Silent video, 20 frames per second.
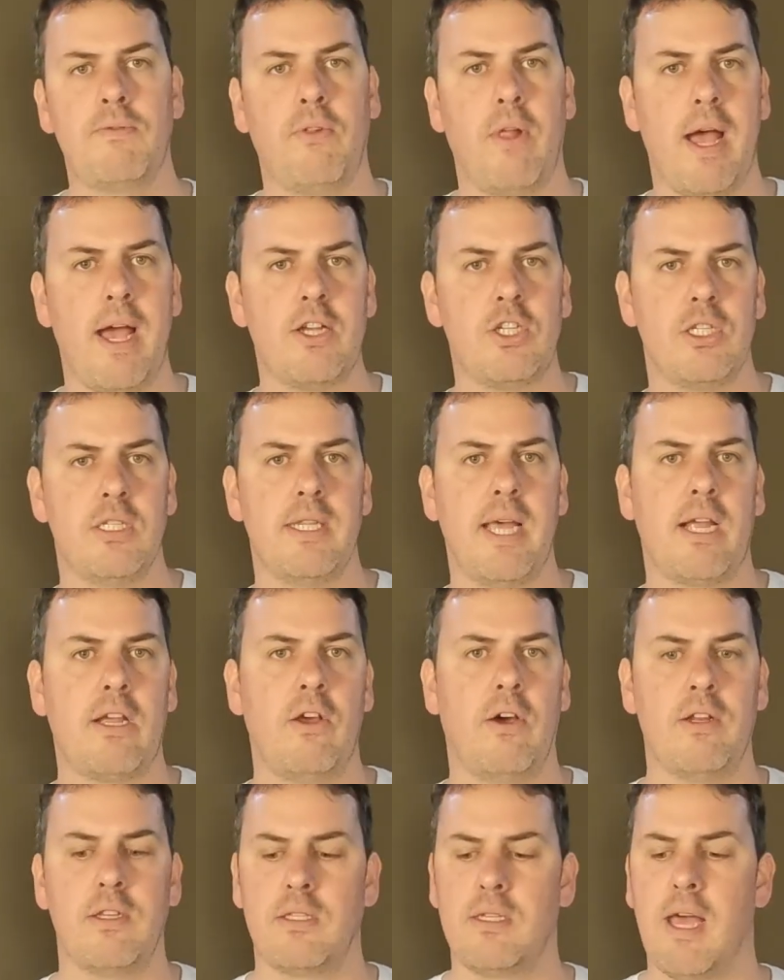flashes, that
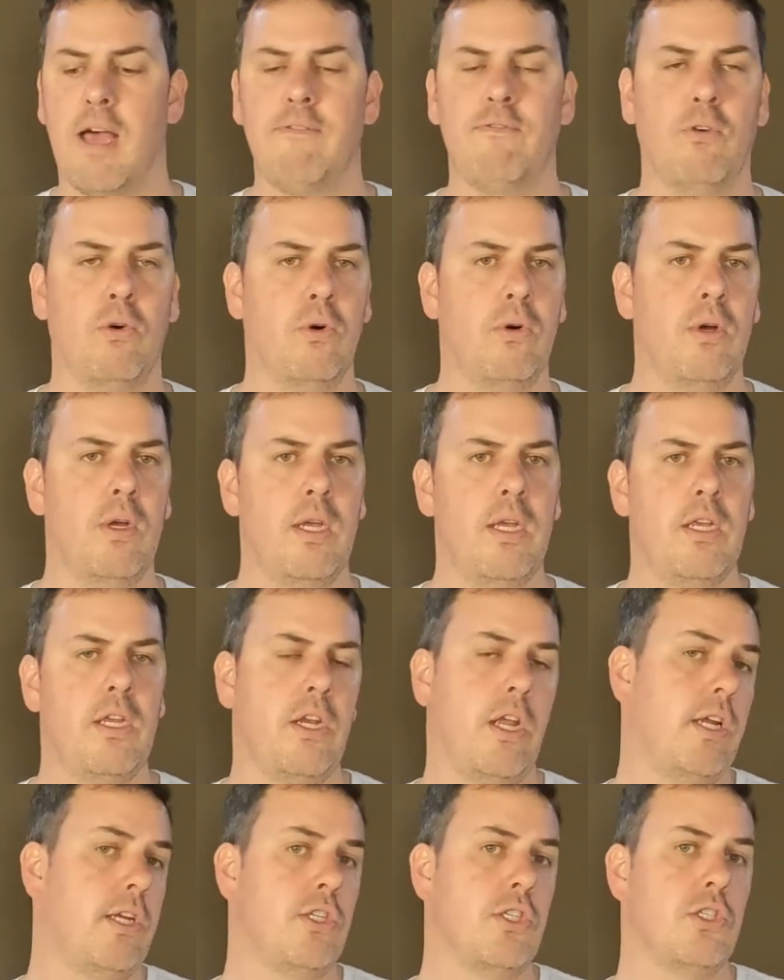kind of stuff. Or
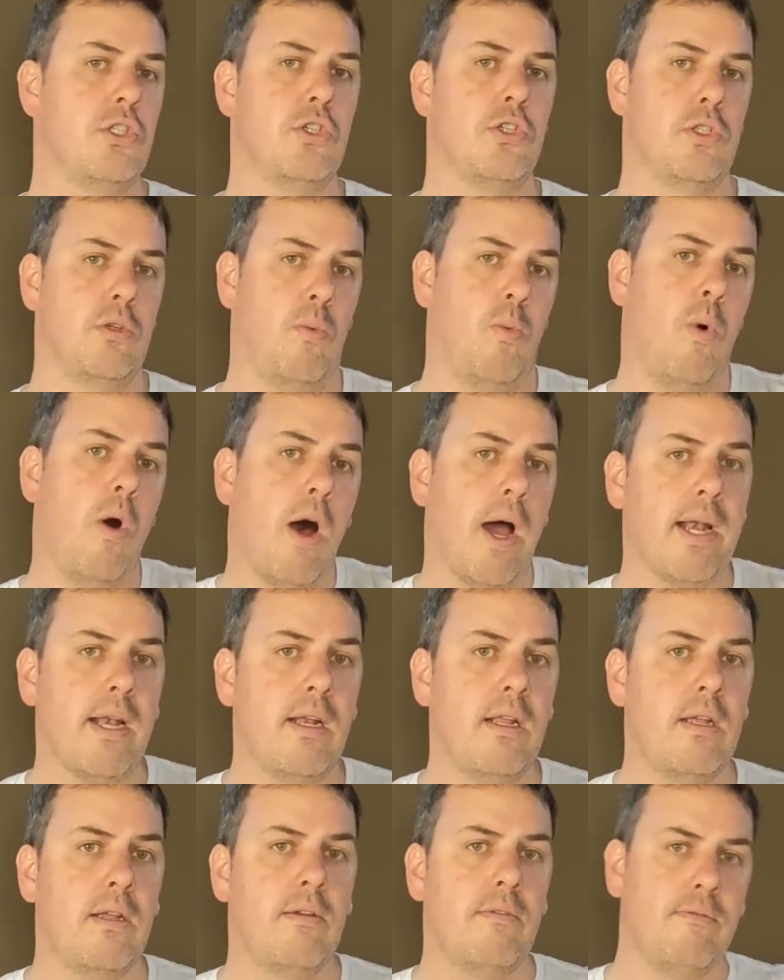you could just choose a white
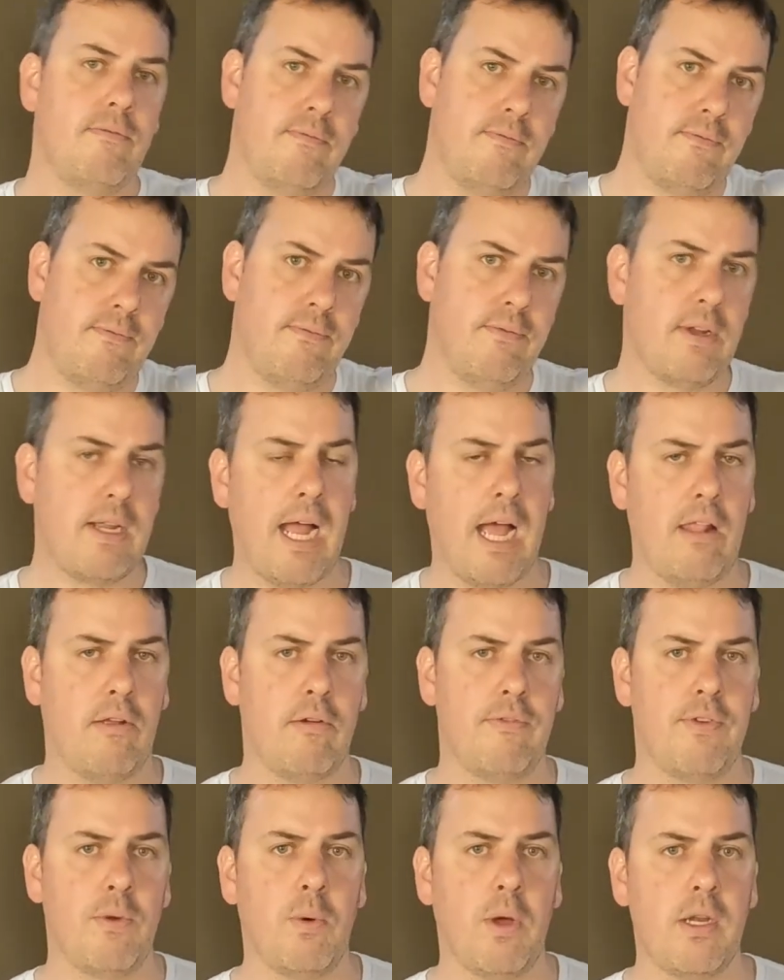colour
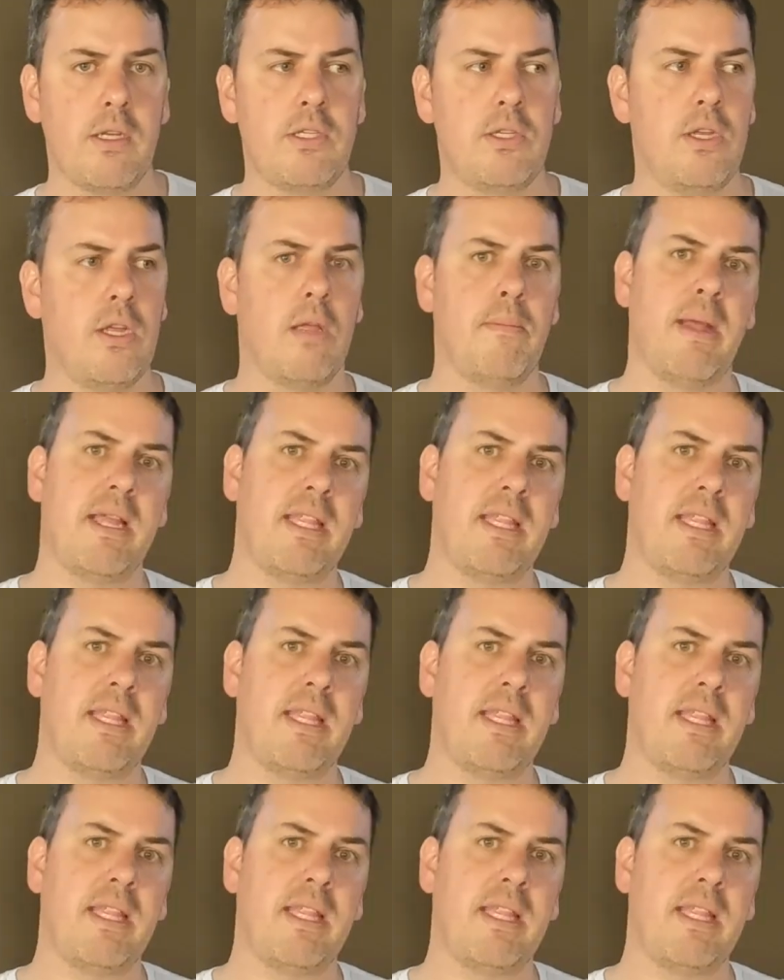if you wanted to. You can